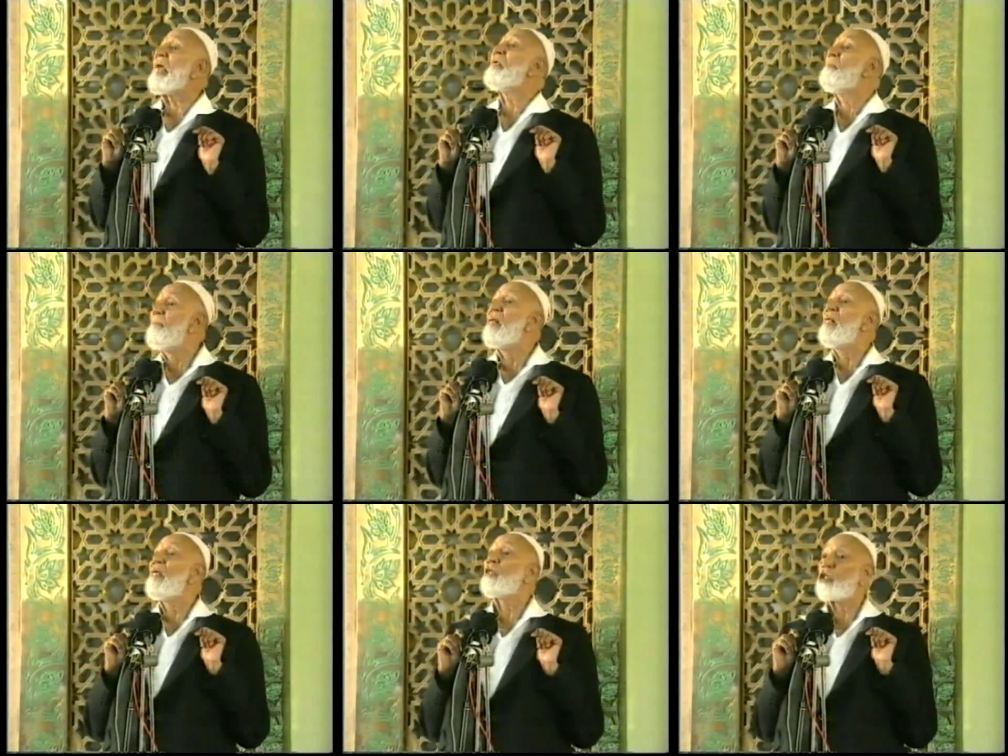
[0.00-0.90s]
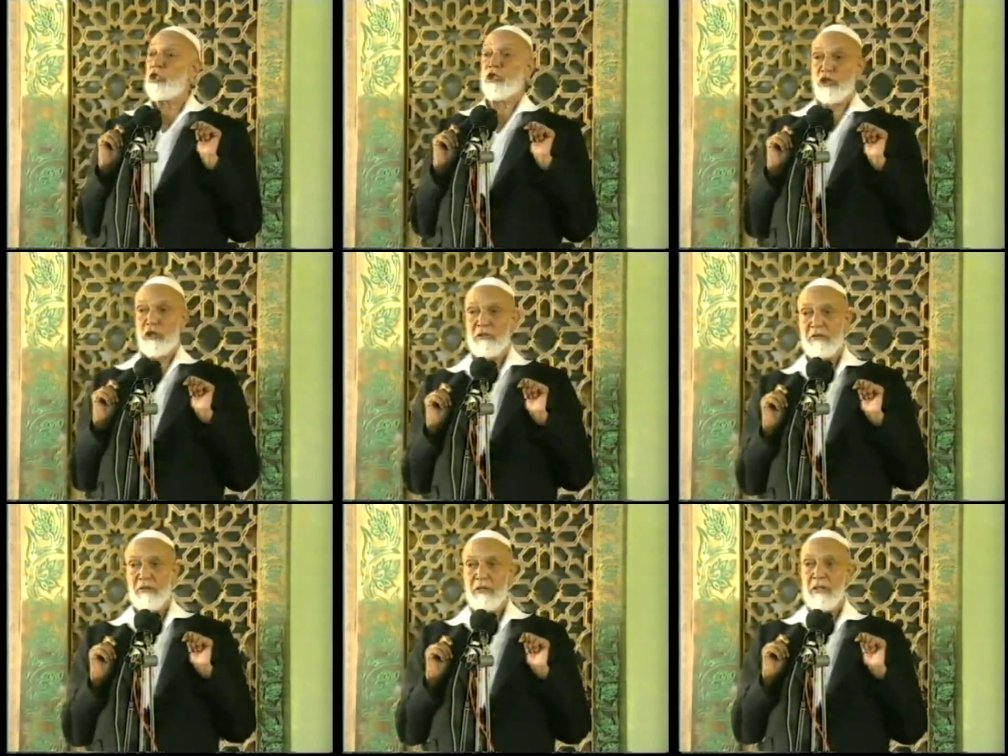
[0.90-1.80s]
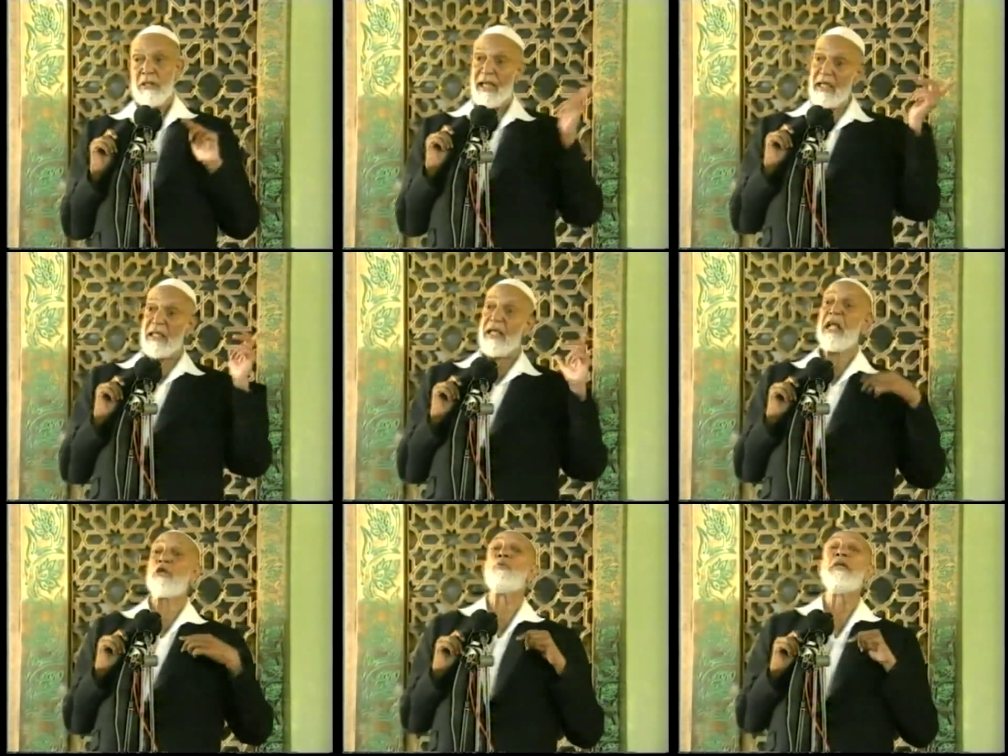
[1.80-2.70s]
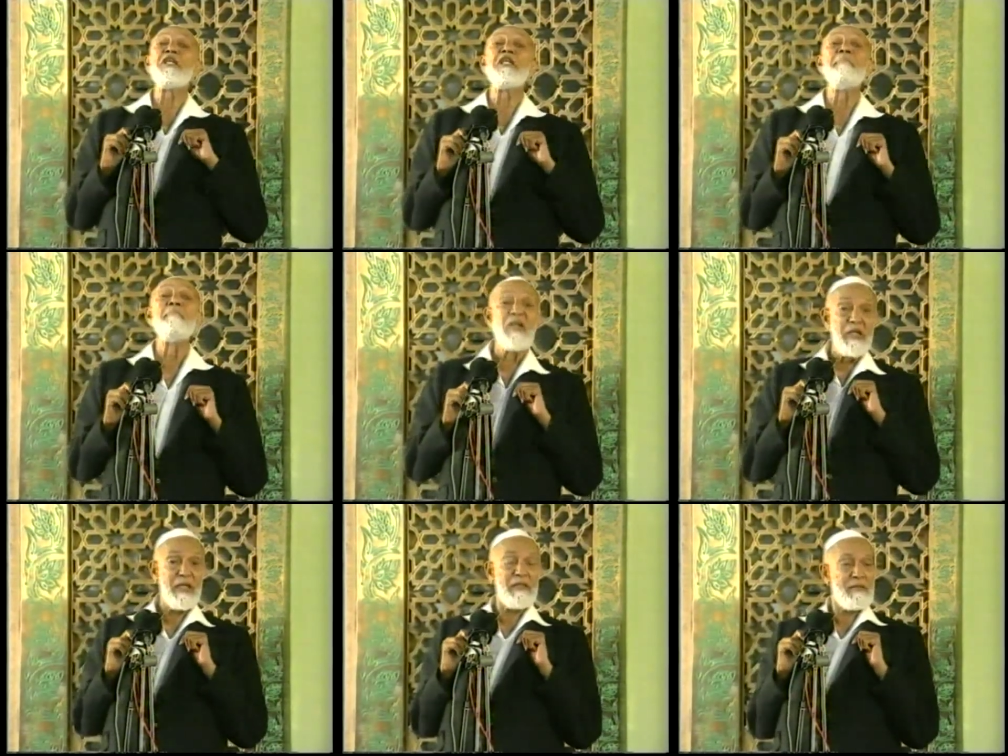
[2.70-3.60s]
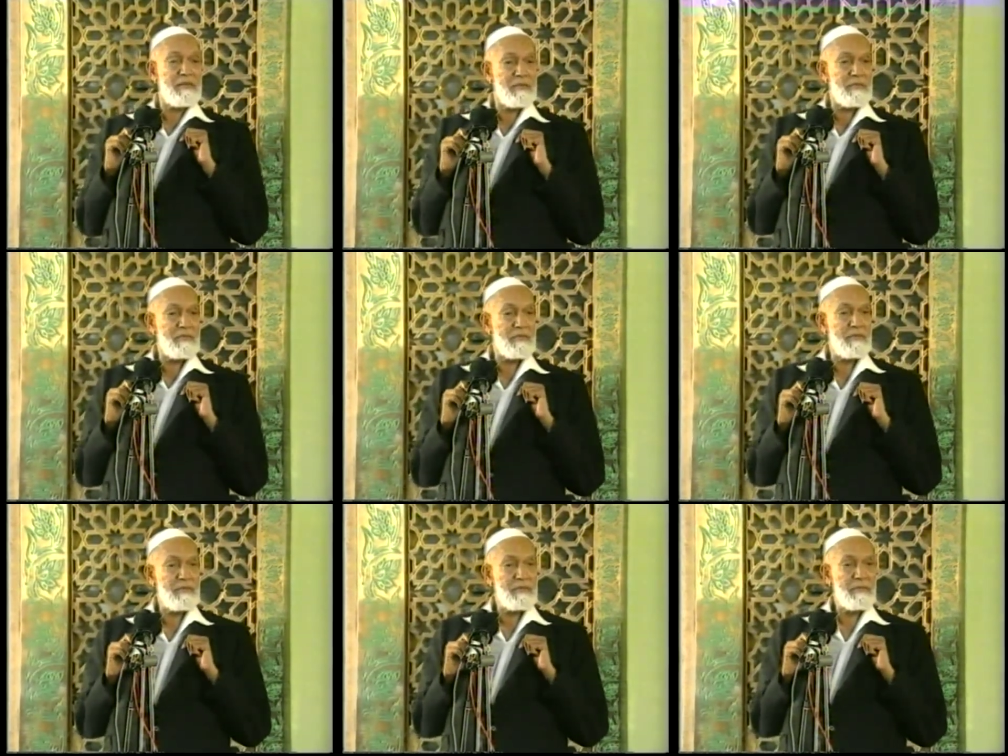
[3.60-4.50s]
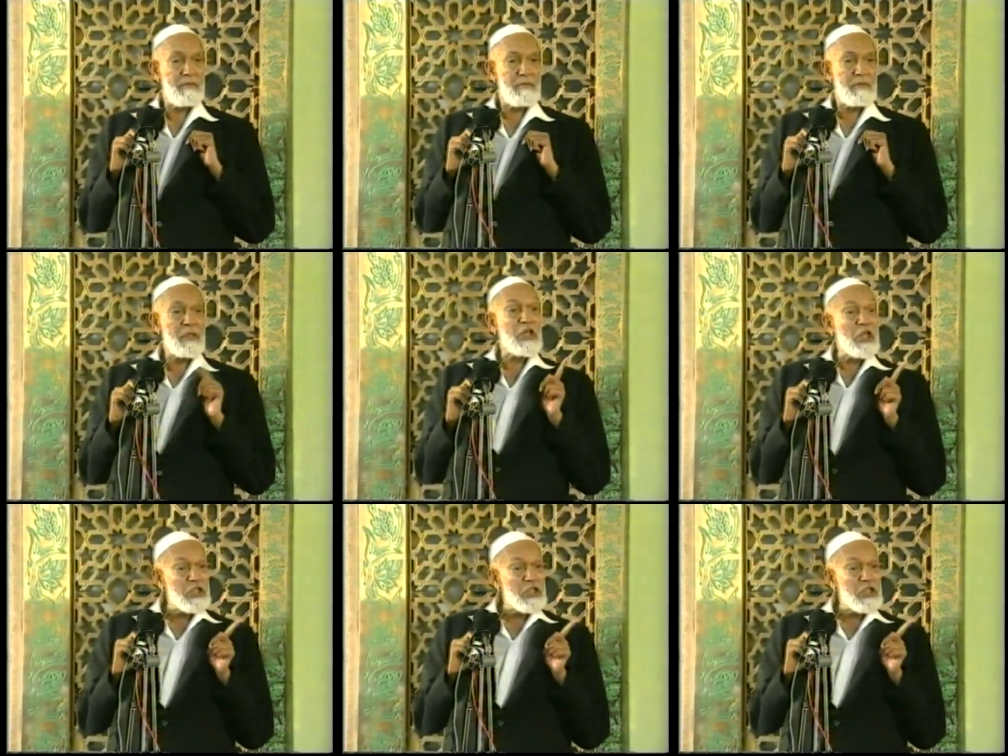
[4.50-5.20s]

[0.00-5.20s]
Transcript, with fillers: ten million Christians. They say there are twenty million. The